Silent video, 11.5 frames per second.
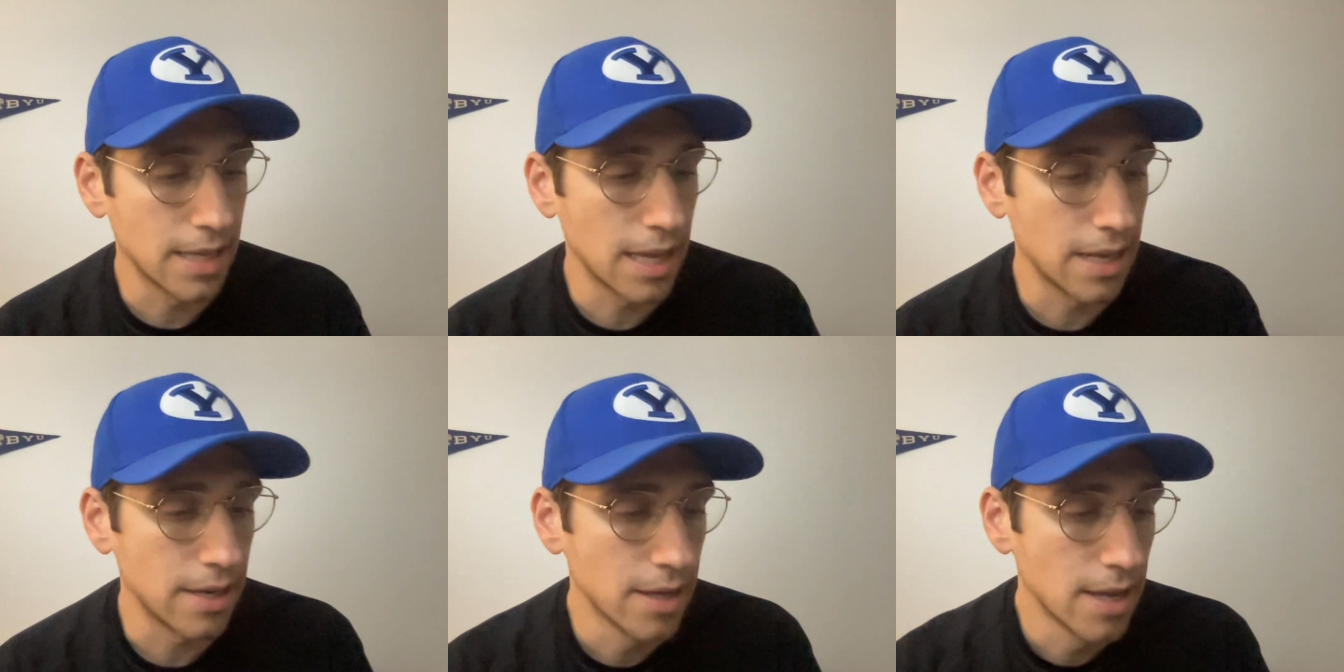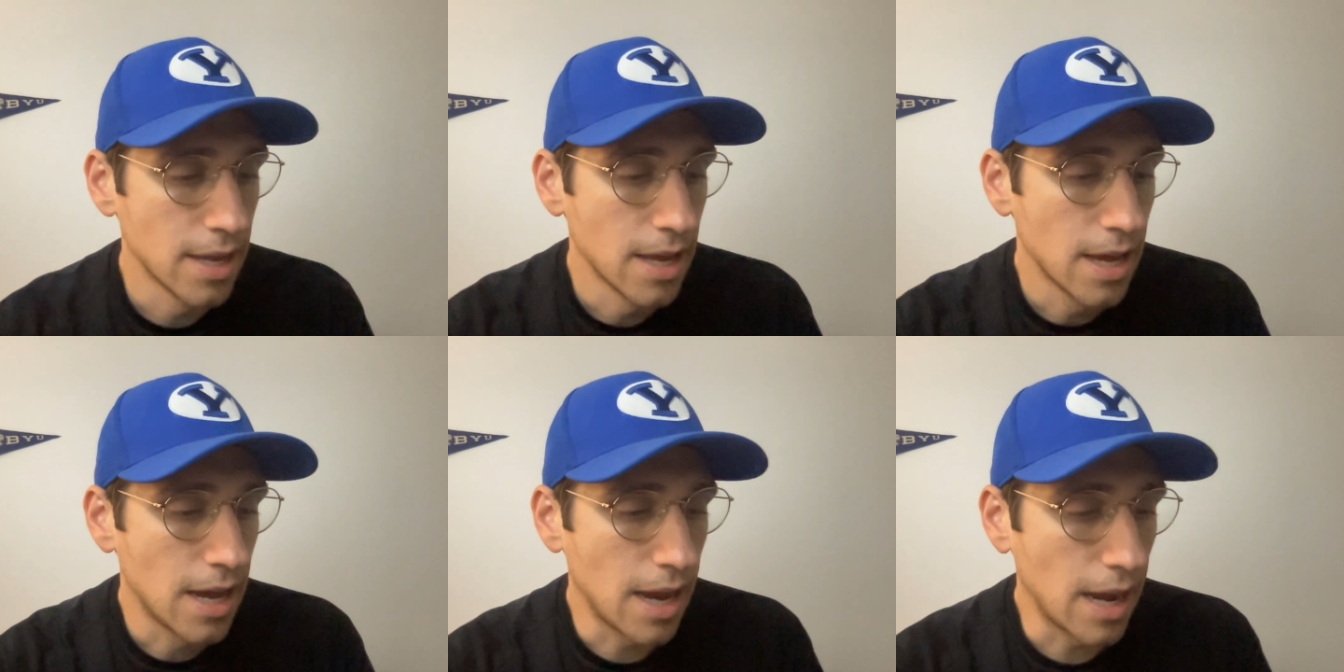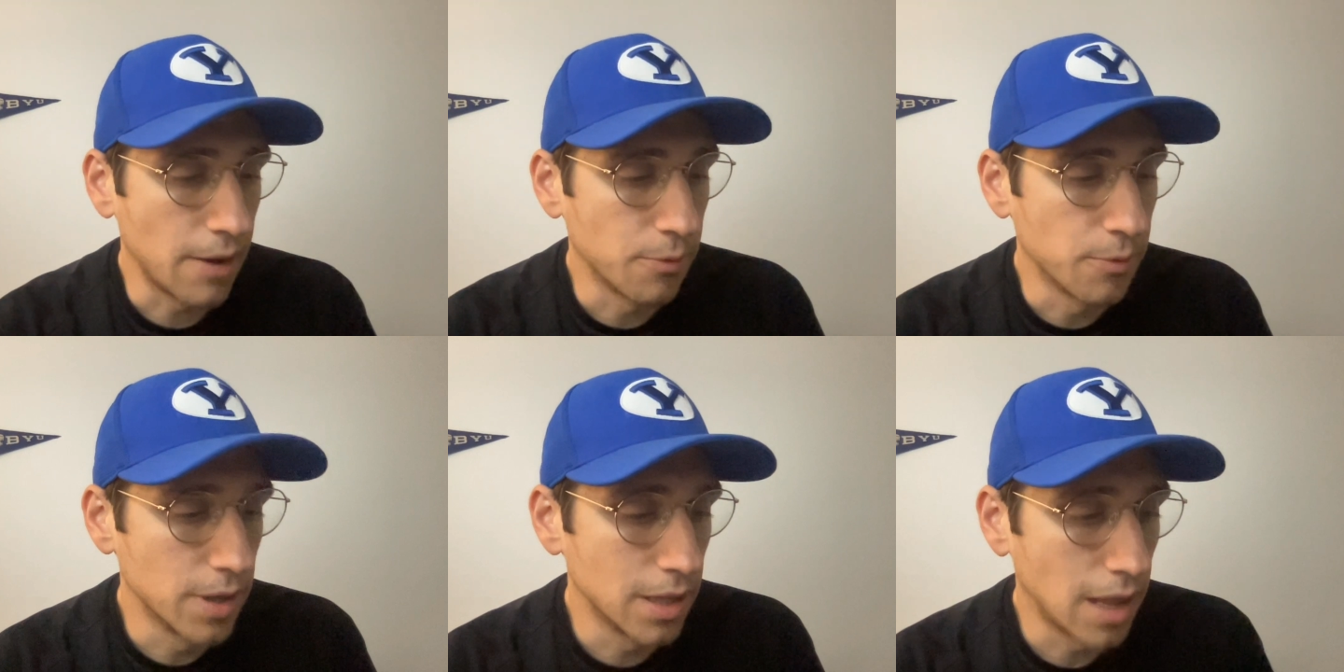And I
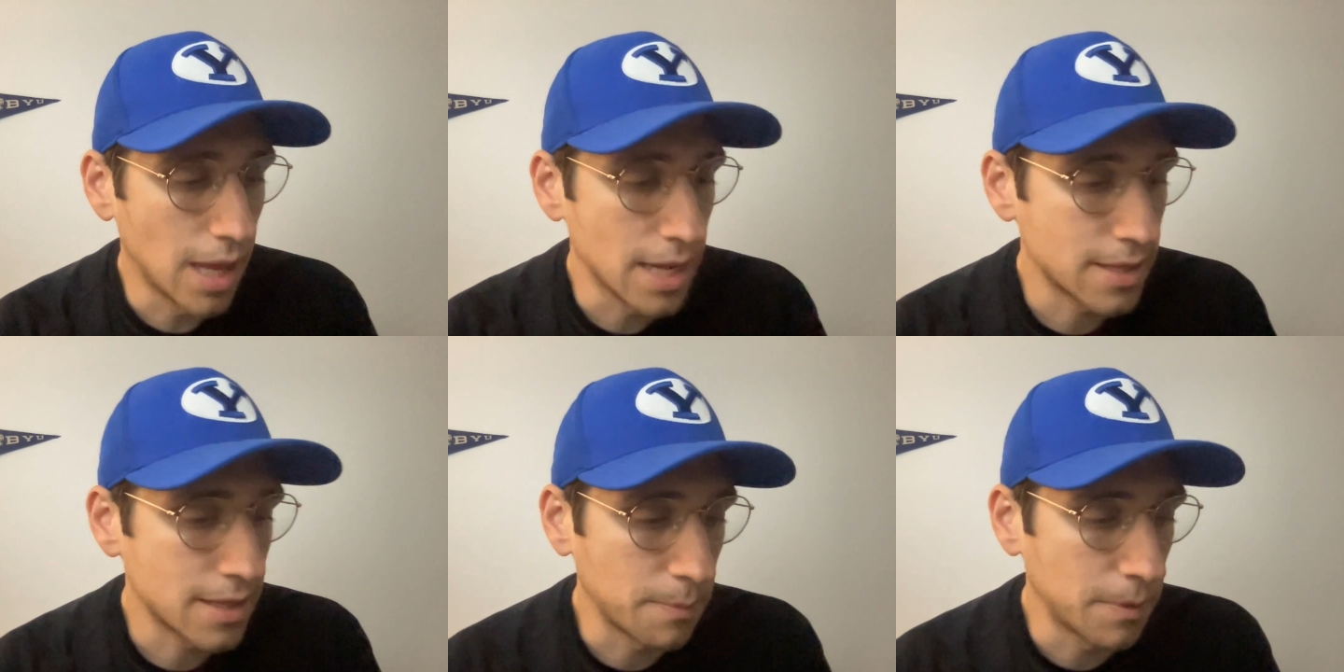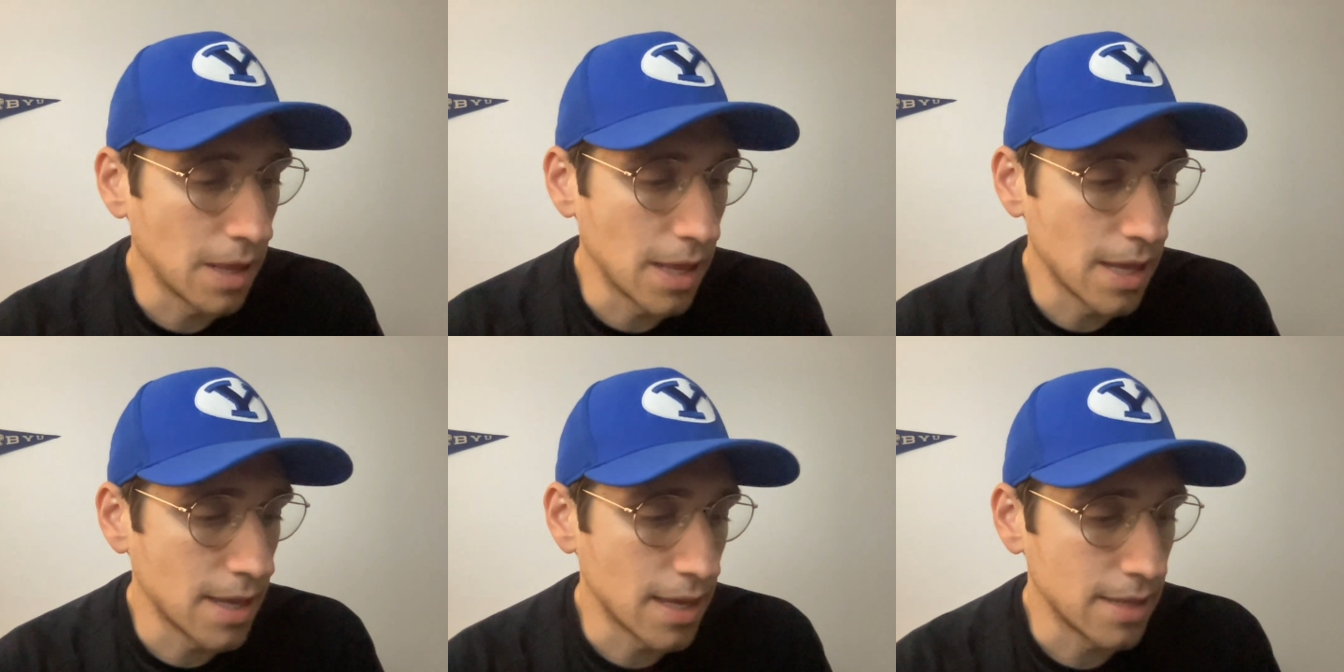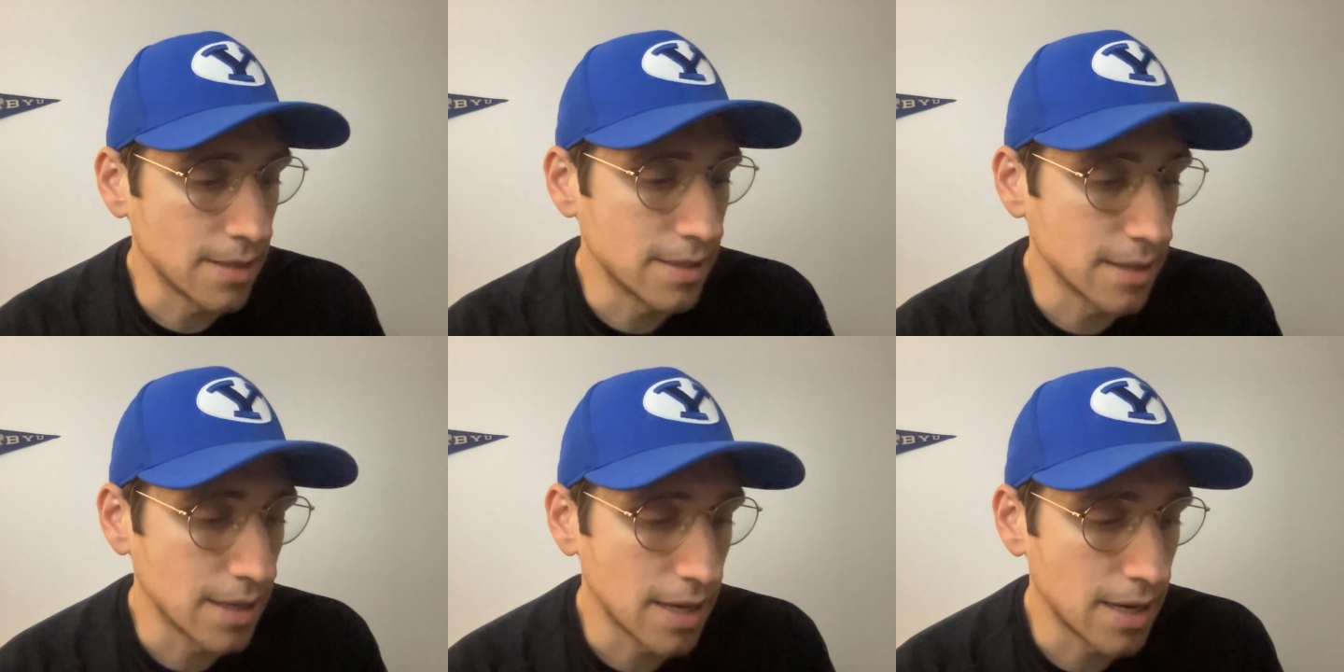really like that play,
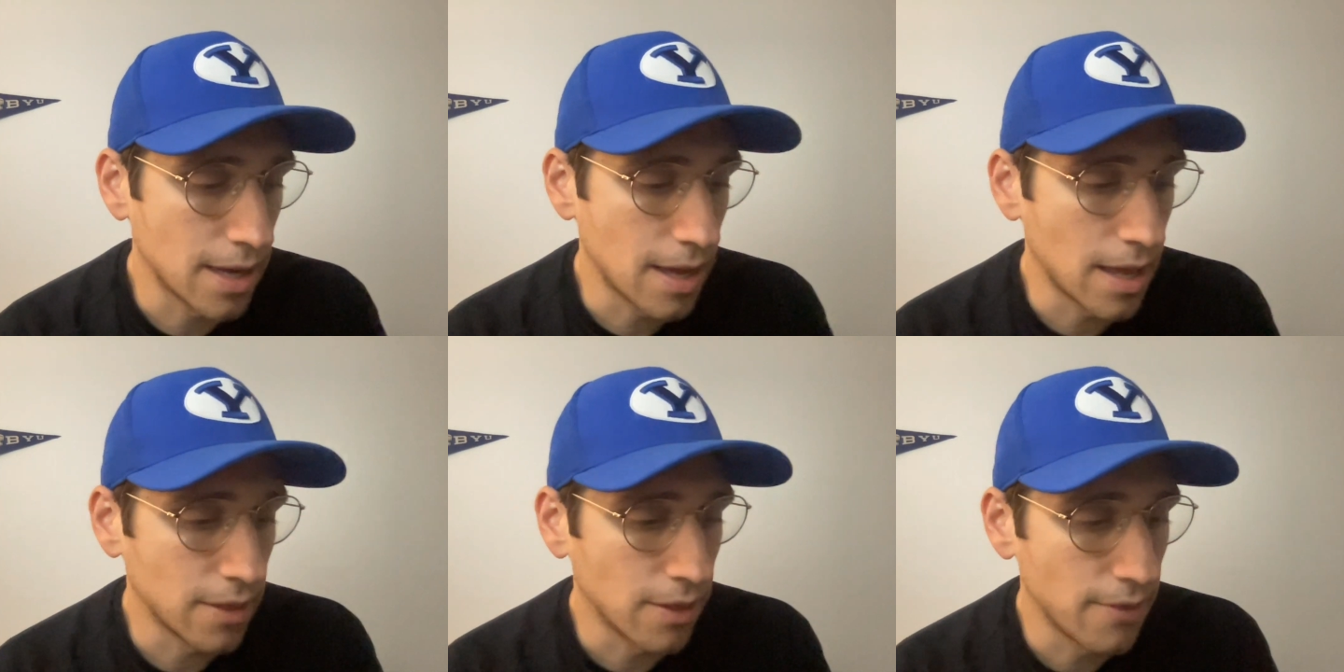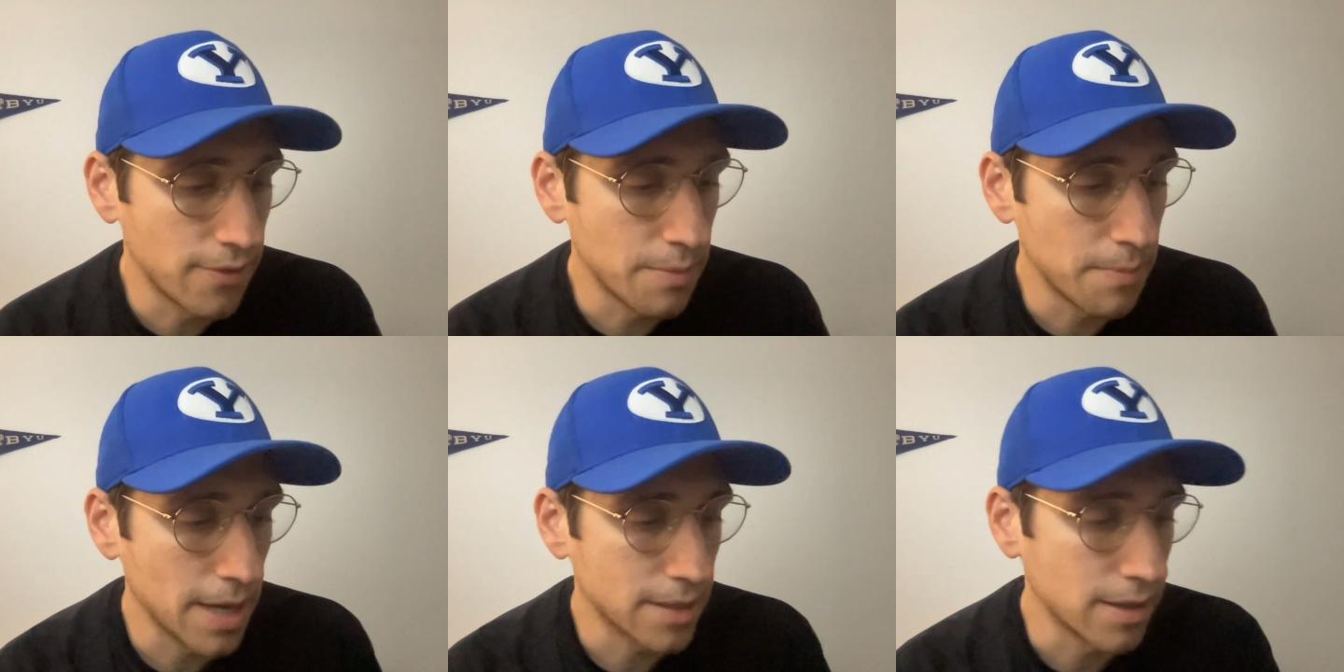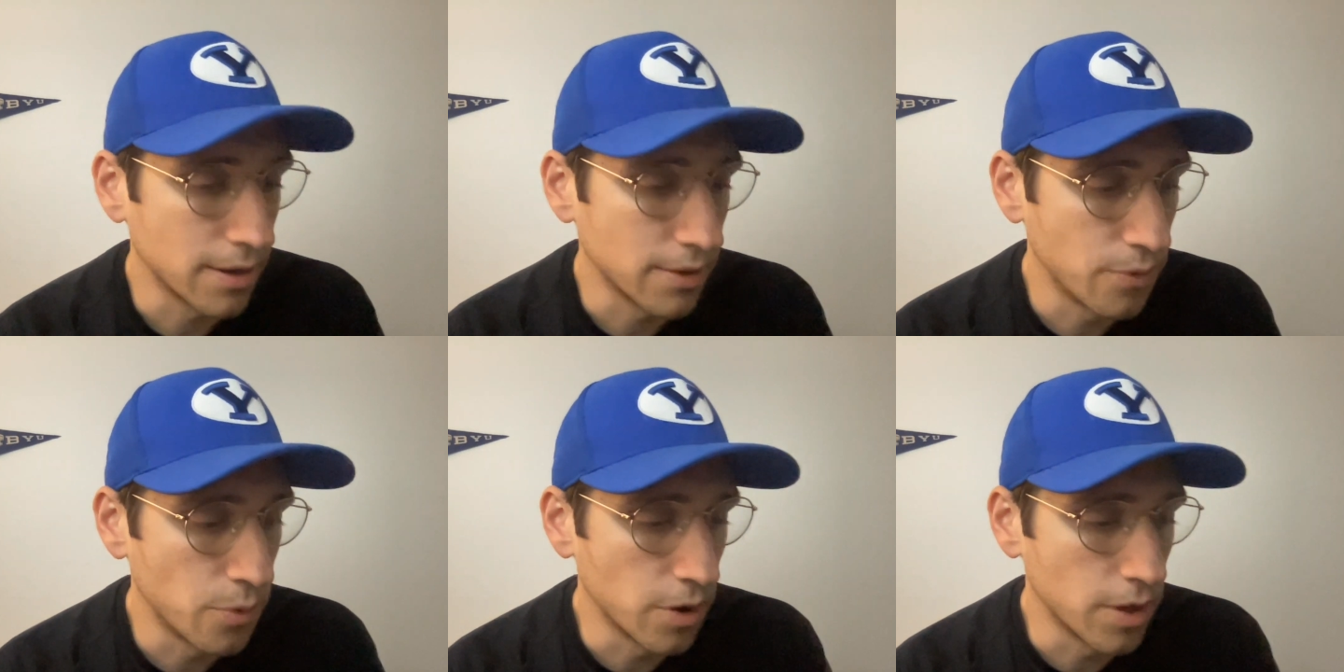and I love him back there
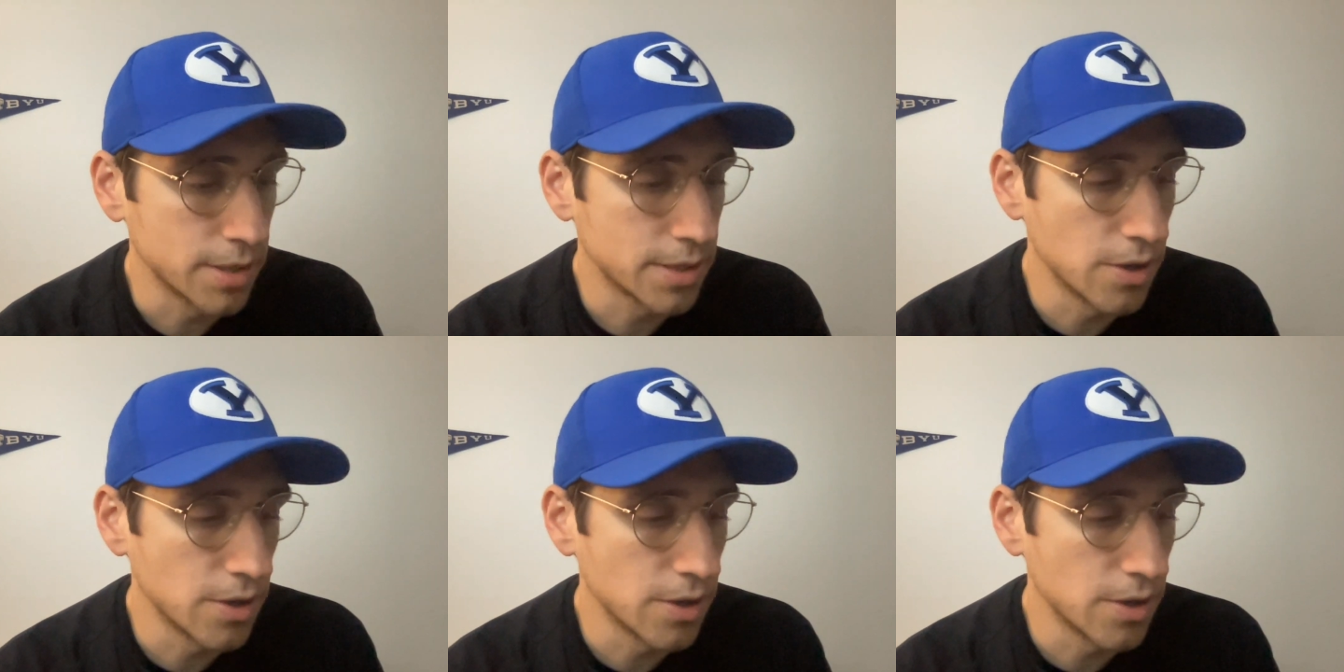for us.